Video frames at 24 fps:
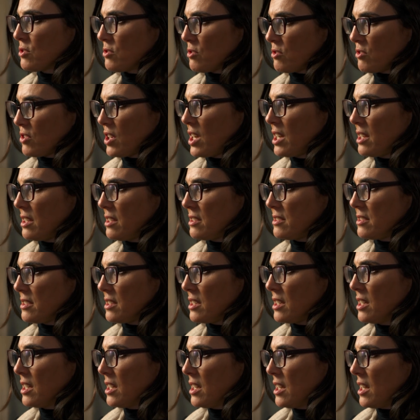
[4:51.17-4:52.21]
a
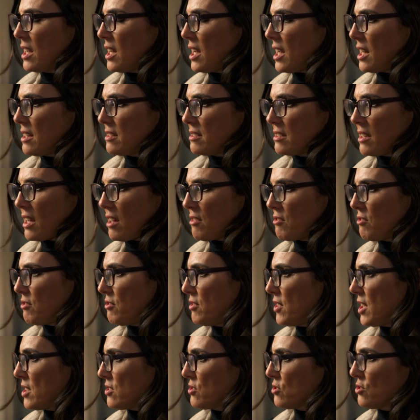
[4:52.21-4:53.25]
society, and, and
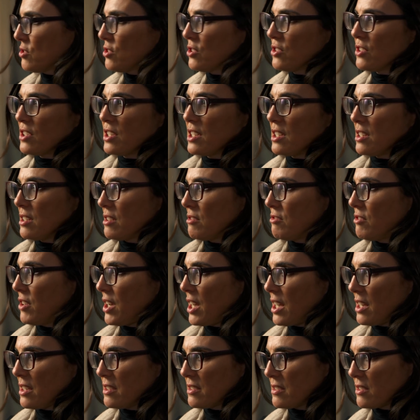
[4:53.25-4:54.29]
flies totally in the
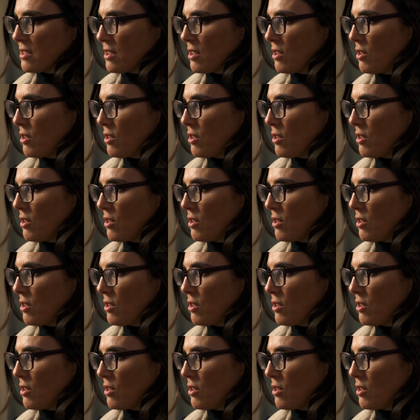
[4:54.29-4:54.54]
face